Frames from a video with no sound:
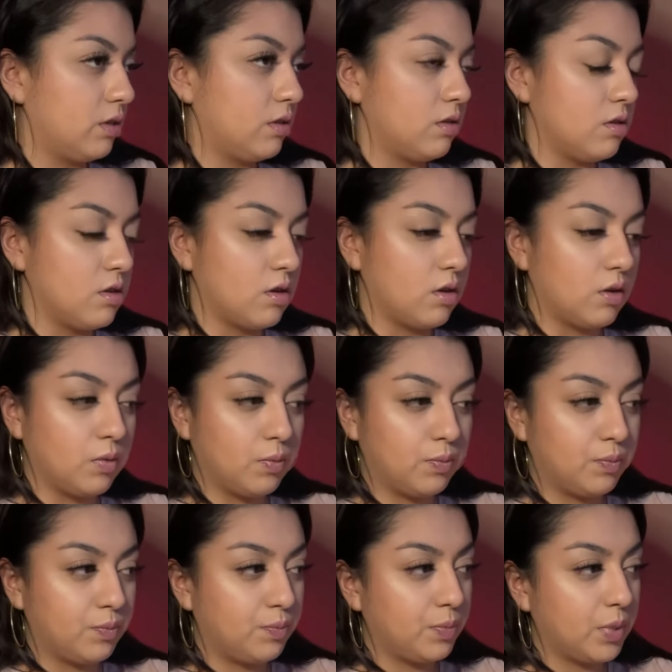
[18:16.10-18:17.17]
you know,
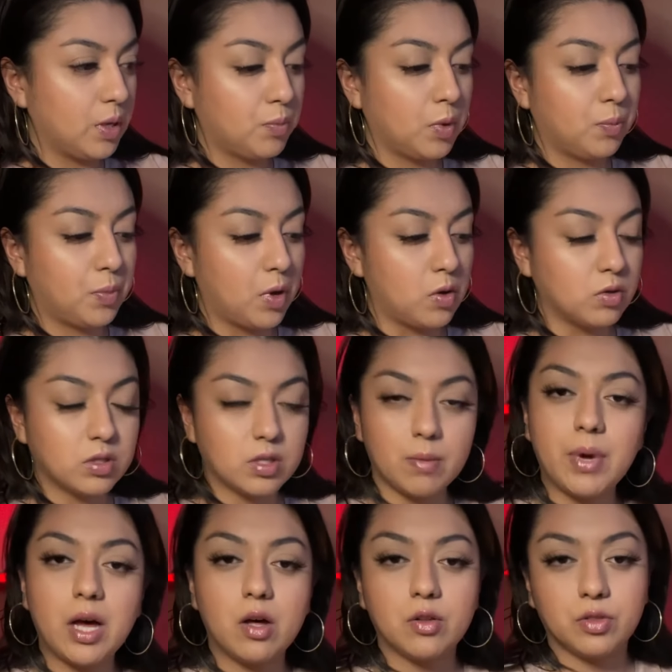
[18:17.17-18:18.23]
people post
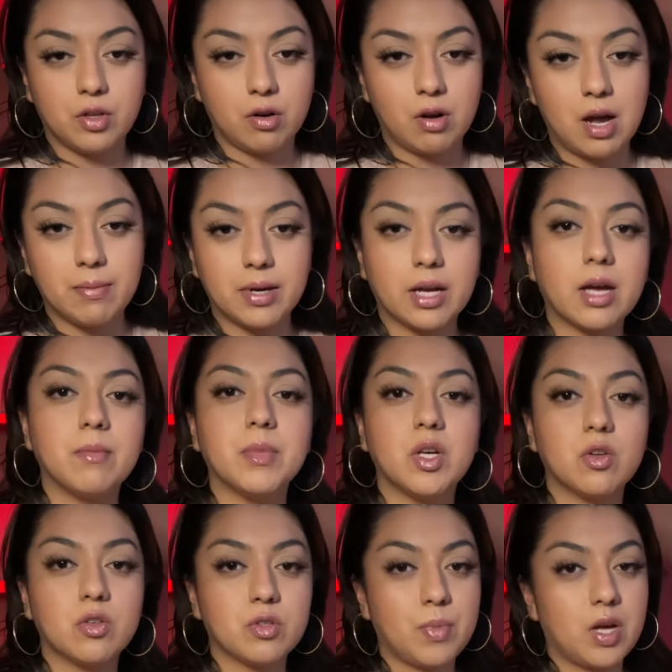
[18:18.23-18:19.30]
about their Abre
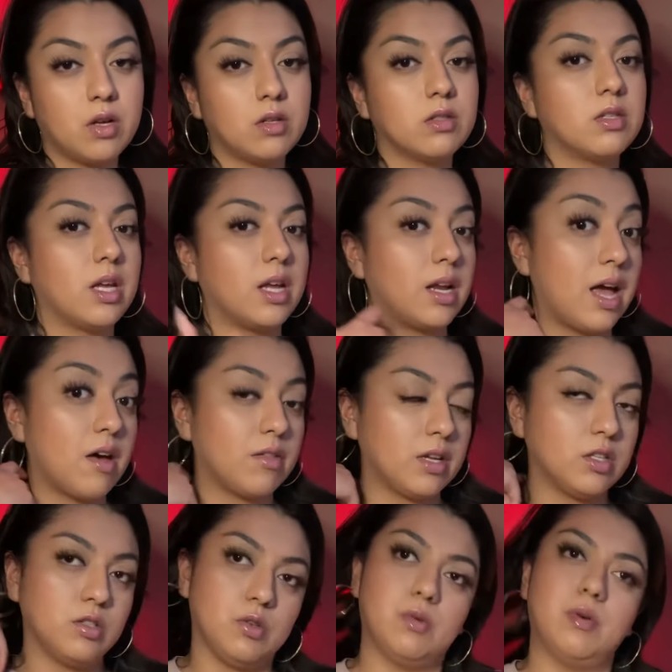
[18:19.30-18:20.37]
camino spells and how they
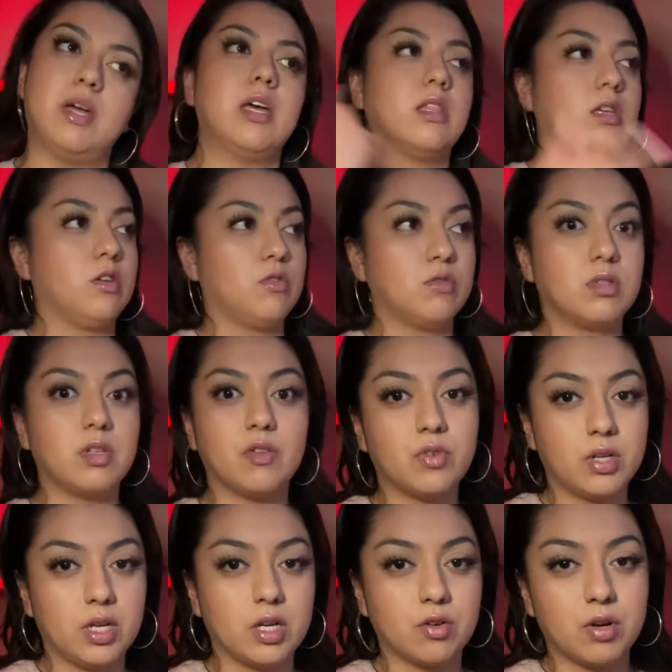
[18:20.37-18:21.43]
do it, and they use
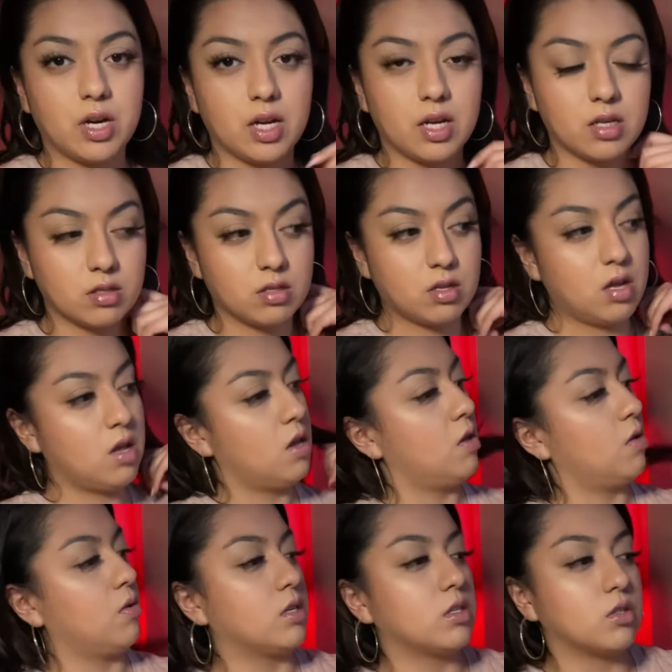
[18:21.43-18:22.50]
different ingredients,
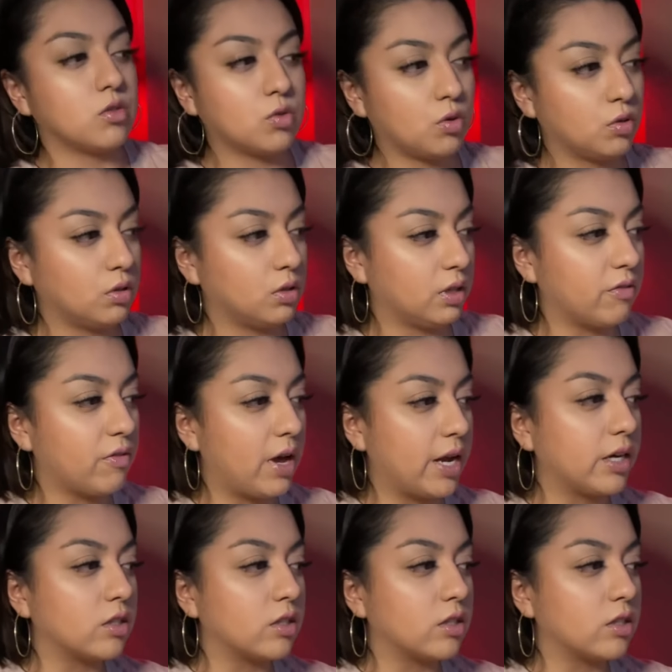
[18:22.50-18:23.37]
which is totally fine.